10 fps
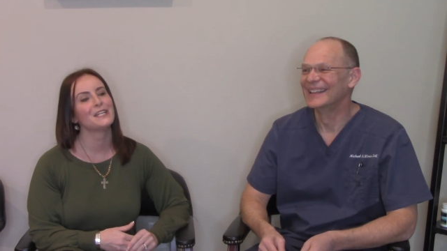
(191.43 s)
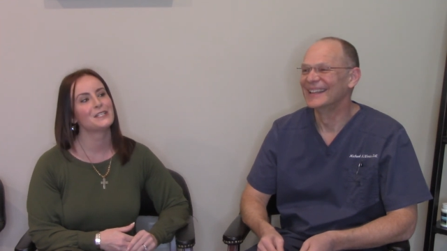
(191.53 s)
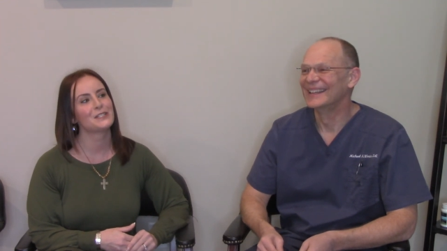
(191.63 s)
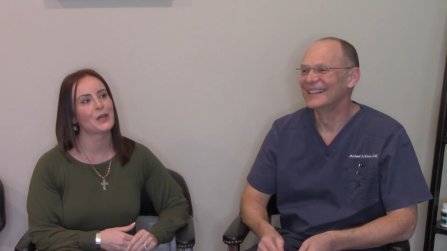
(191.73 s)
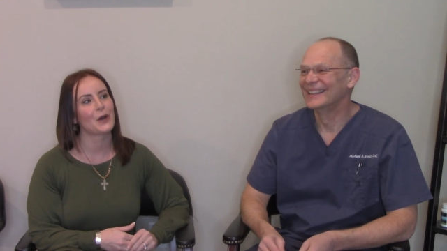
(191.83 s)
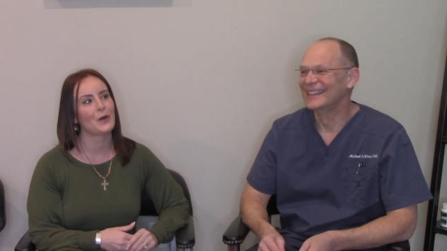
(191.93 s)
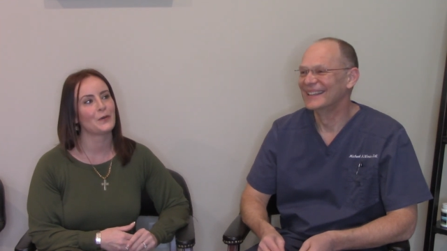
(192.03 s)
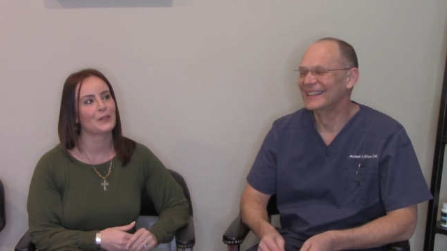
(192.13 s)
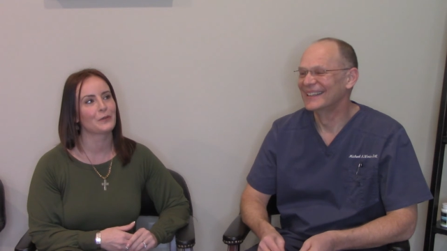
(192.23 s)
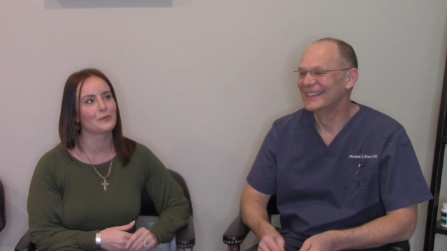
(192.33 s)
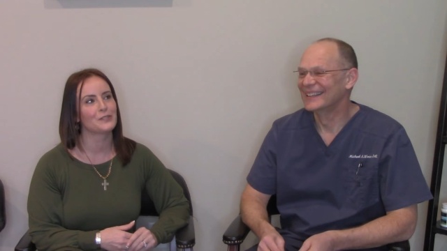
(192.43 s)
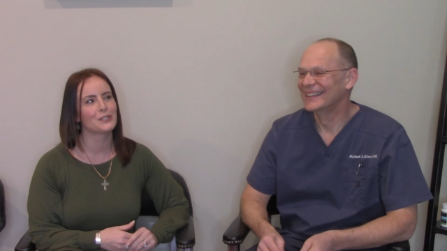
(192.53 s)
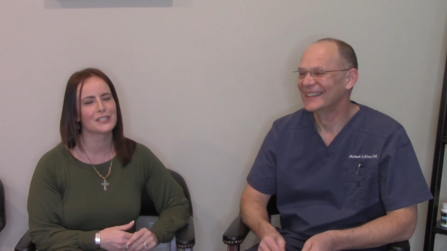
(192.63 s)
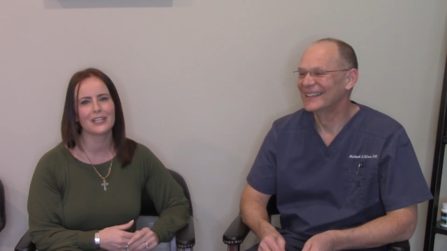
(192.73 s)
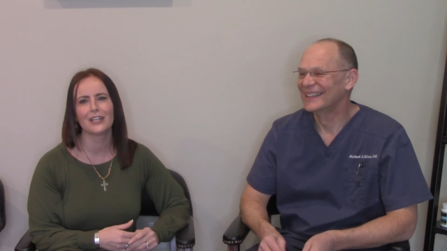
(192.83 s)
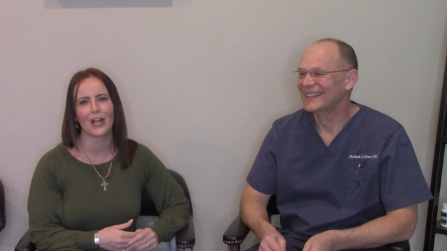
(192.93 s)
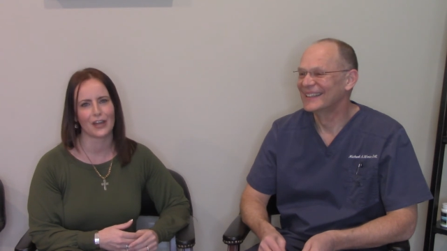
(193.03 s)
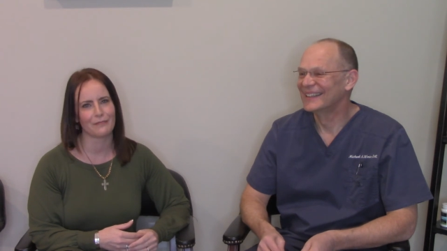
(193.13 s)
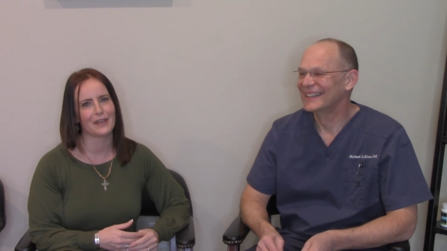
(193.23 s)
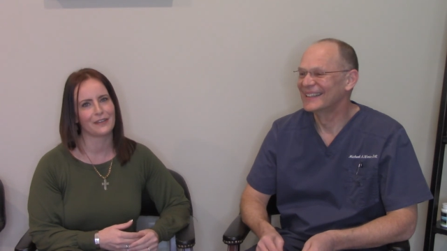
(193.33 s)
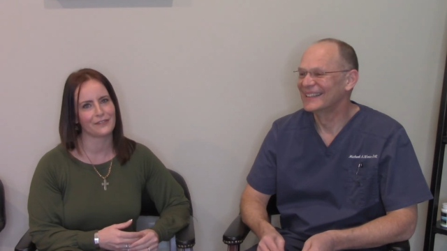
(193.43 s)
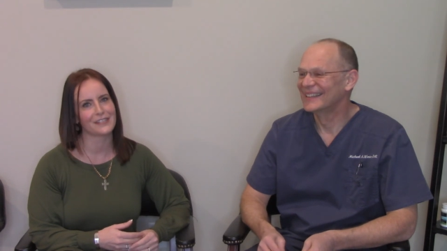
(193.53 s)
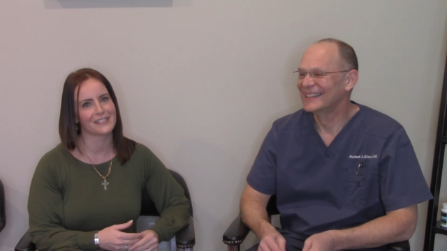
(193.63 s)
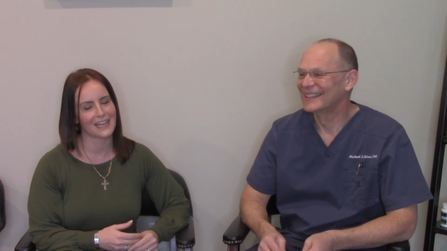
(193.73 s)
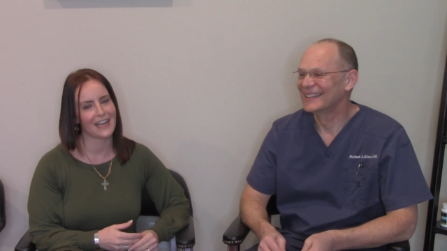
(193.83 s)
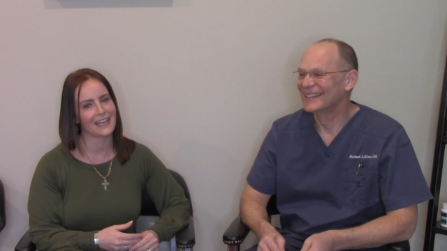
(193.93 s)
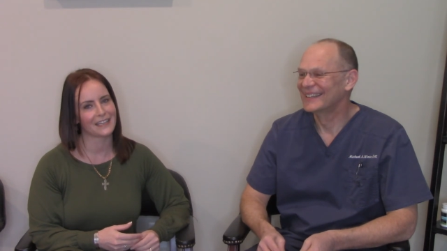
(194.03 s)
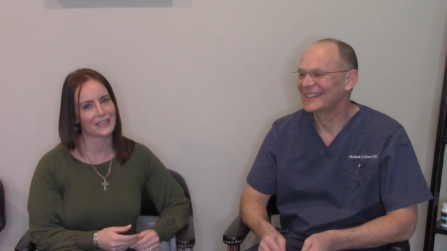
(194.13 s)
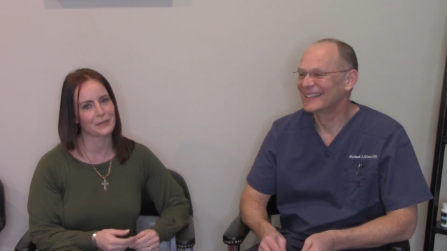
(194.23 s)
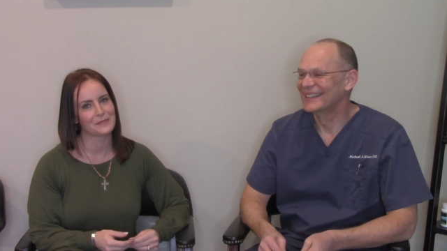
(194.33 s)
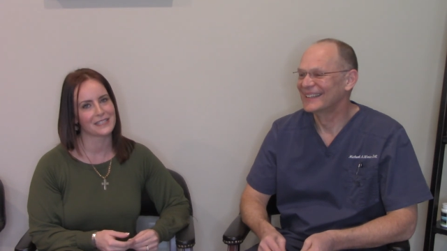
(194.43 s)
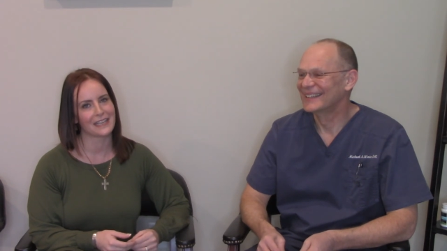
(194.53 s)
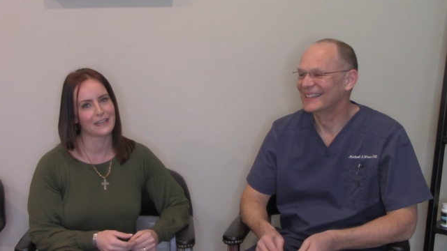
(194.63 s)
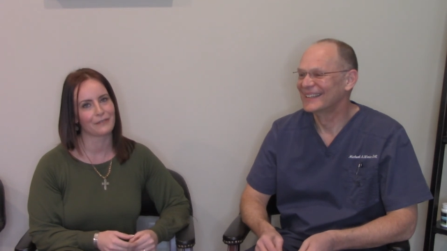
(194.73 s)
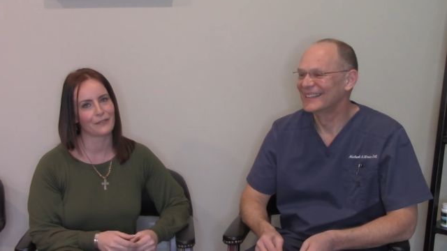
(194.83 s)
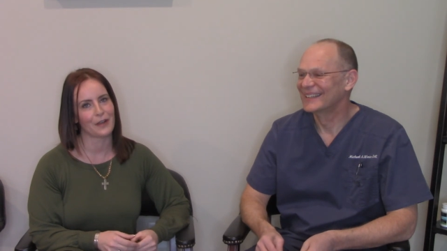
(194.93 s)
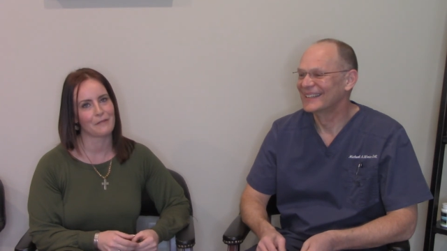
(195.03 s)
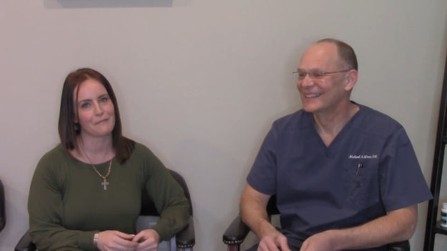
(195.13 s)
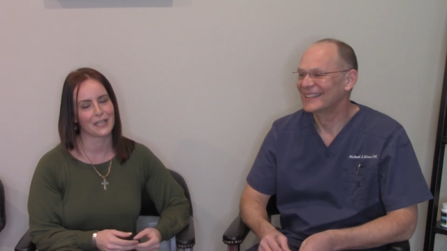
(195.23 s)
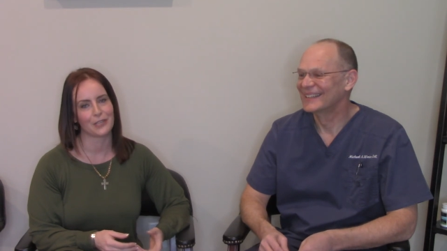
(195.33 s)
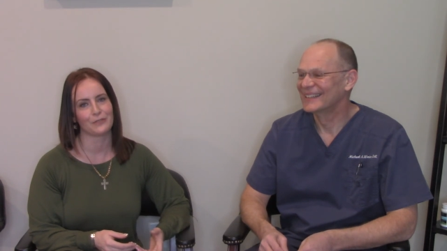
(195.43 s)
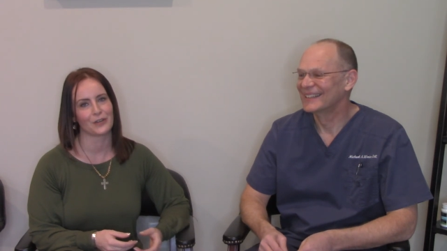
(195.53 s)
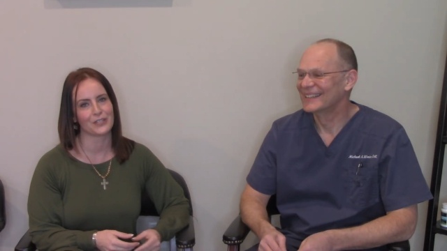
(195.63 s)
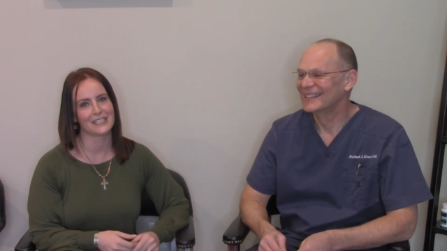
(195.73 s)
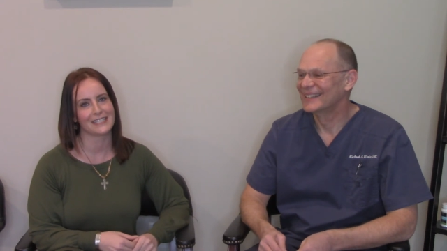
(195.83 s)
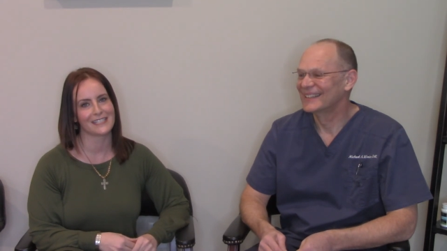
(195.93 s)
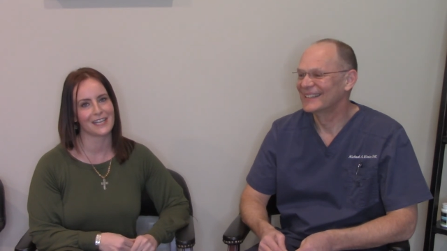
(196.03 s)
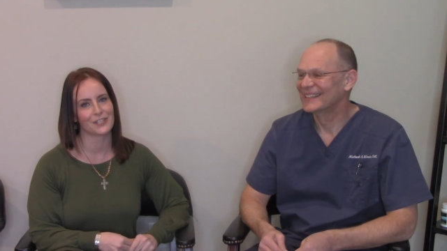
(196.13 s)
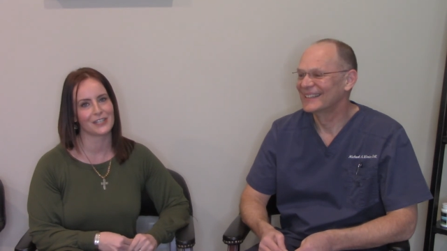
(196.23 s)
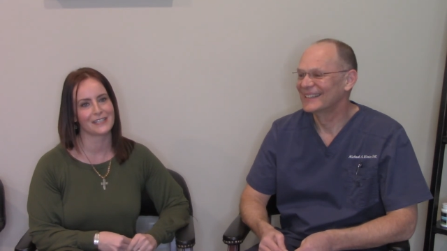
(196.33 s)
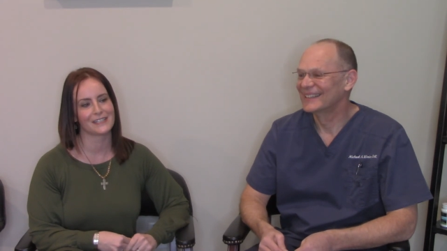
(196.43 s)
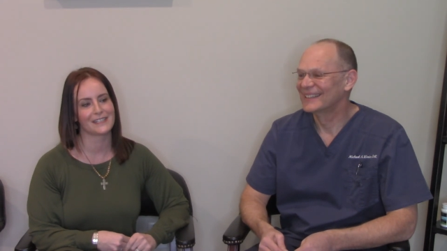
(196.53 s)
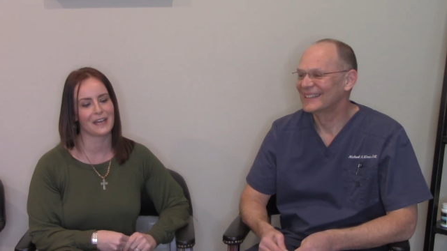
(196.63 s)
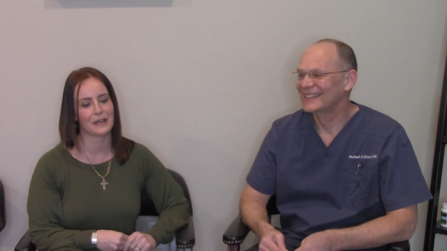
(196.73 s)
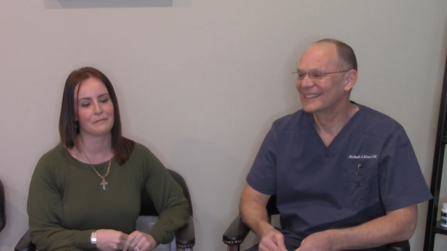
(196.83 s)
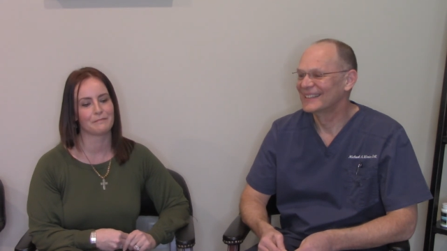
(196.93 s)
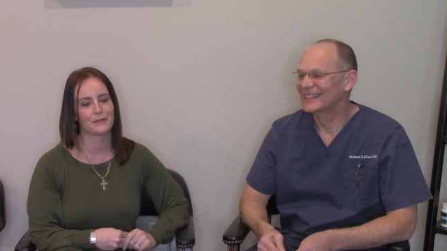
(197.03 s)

Speaker 1: So there was just a lot of benefits that I ended up seeing from my QNRT sessions, um,